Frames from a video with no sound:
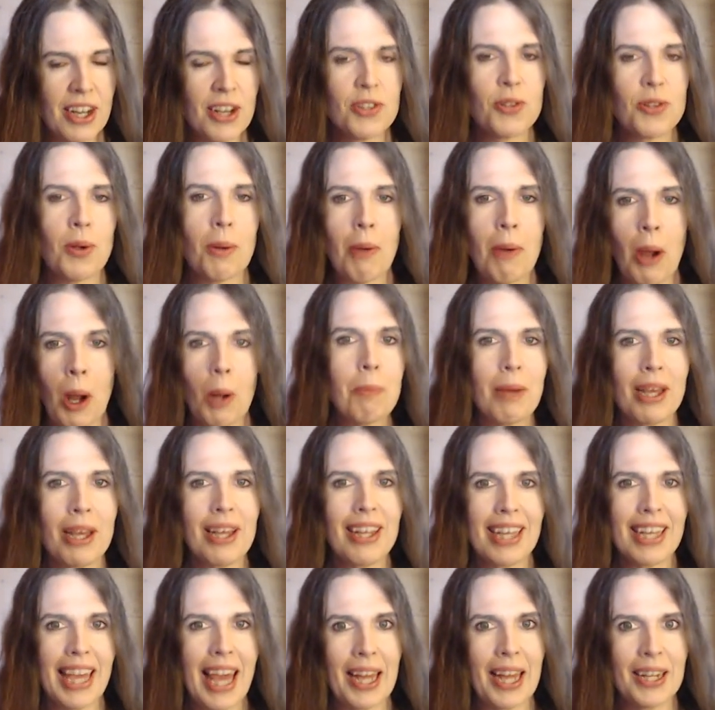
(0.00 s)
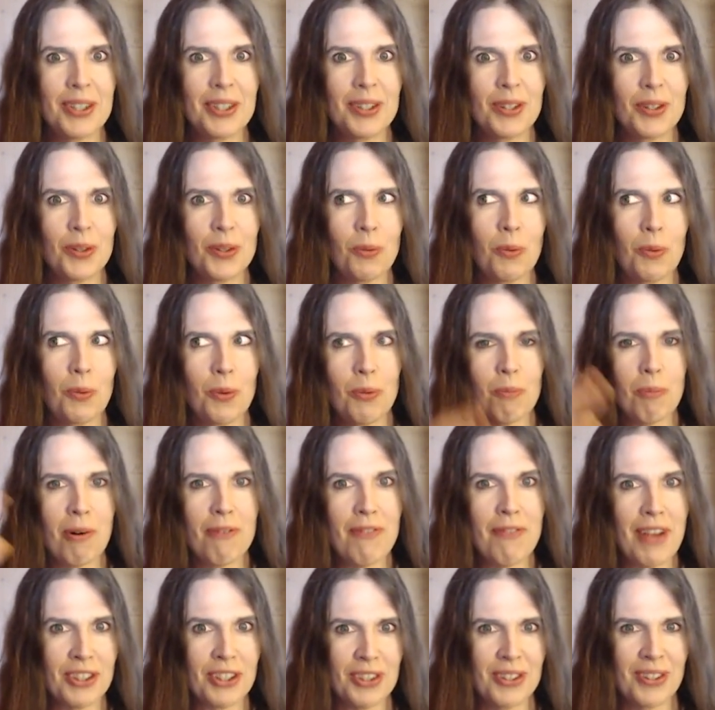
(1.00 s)
So I'm hoping, again, with
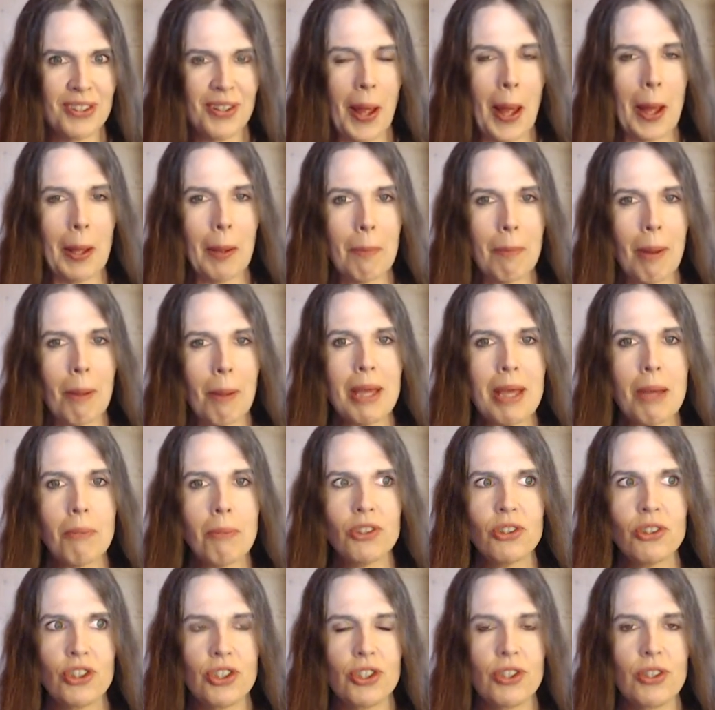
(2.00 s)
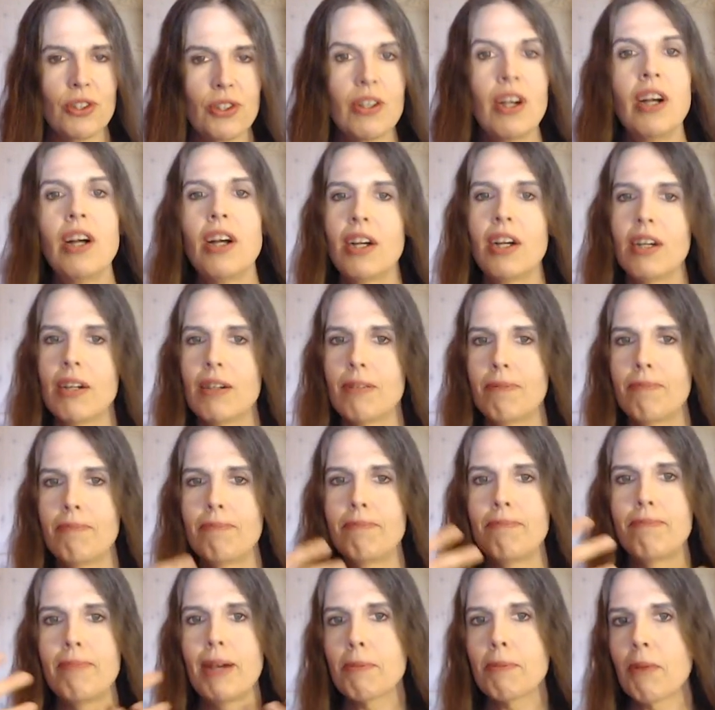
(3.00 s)
professional help, I'll be able to
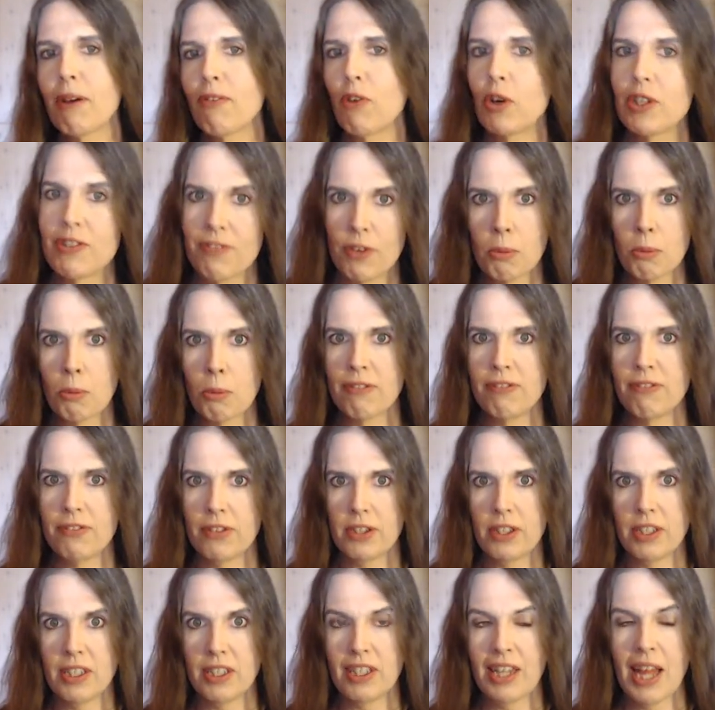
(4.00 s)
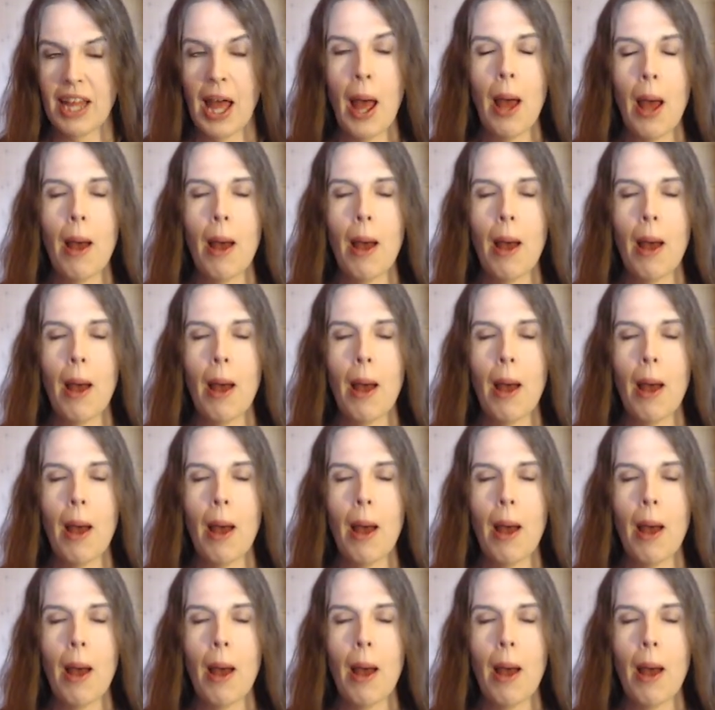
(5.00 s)
make my voice feel more full.